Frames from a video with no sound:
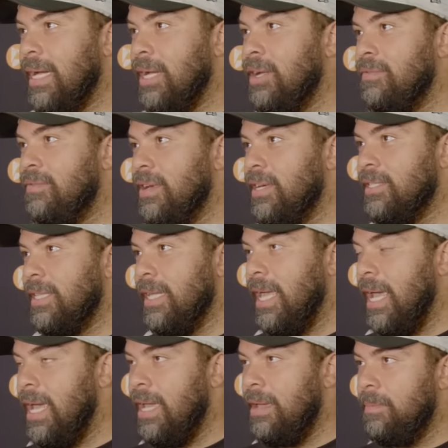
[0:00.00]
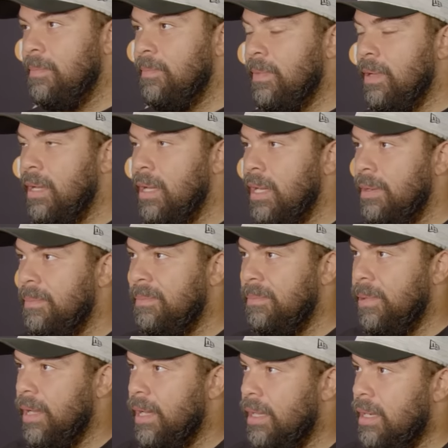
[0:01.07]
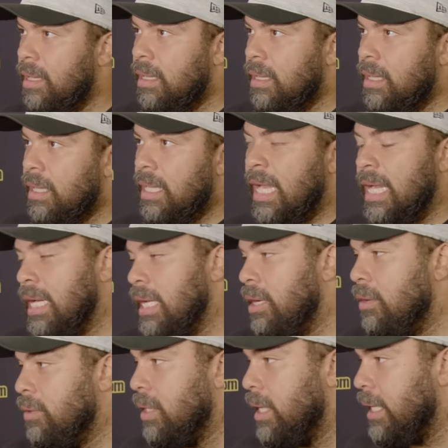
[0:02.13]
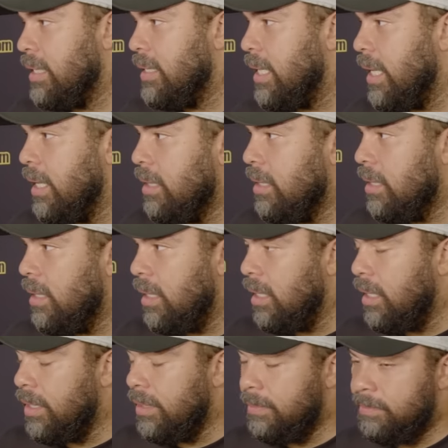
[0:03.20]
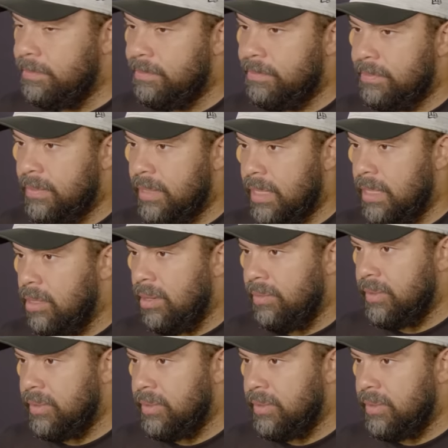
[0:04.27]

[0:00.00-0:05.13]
I couldn't finish the game, but I didn't know the extent. Didn't know I